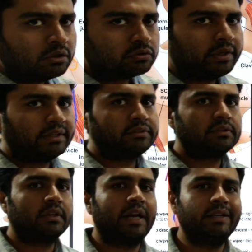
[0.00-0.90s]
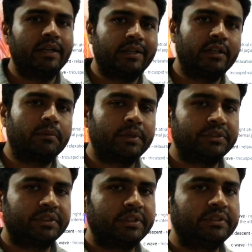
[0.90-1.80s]
So as the right atrial
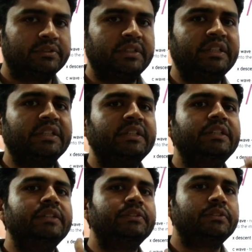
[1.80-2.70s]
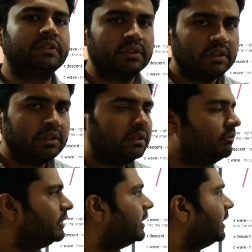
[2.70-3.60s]
pressure is increased,
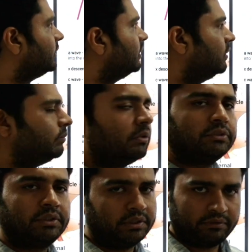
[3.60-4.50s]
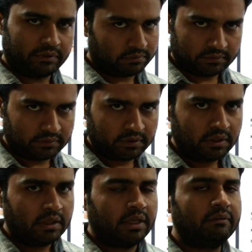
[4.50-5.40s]
we get the positive wave.
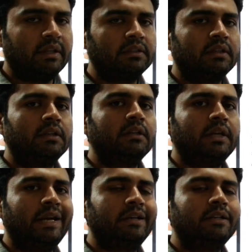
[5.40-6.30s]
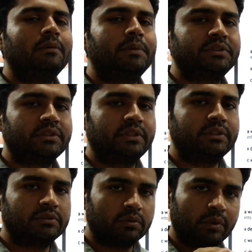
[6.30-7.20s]
And when the atrial pressure
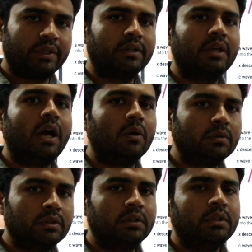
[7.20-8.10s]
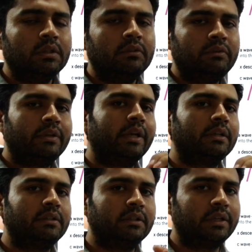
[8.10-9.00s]
is going down, we
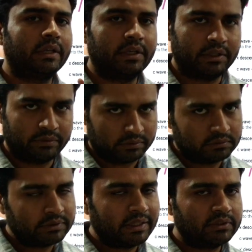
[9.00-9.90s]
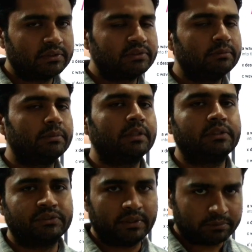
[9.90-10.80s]
get the negative. That is the simple
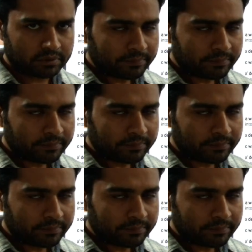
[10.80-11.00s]
concept.